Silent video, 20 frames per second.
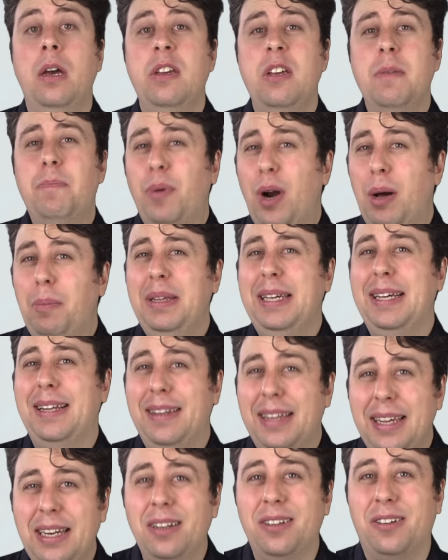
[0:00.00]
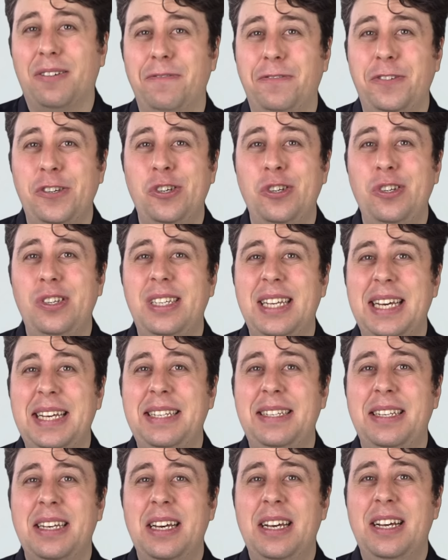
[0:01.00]
you're probably a little confused
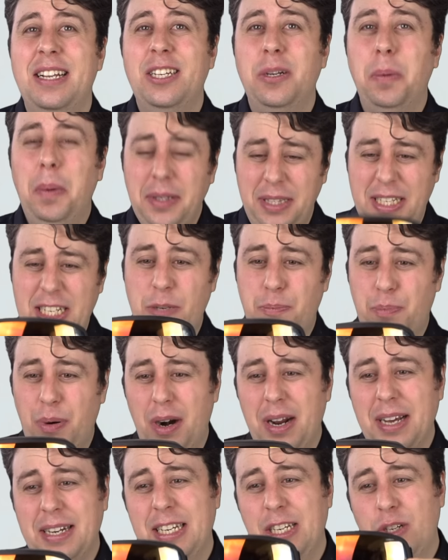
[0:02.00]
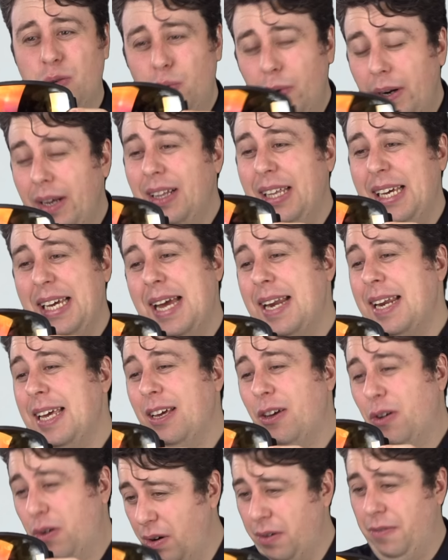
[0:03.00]
as to what this product is really any
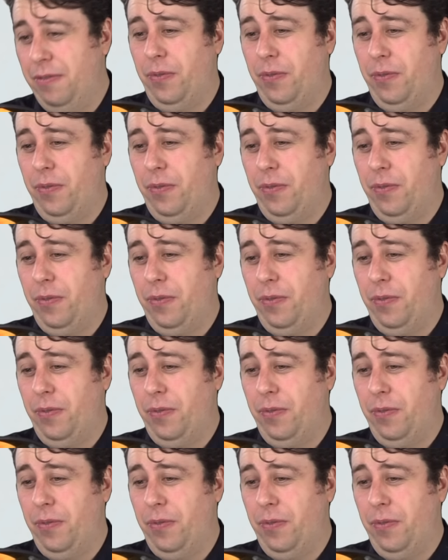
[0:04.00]
good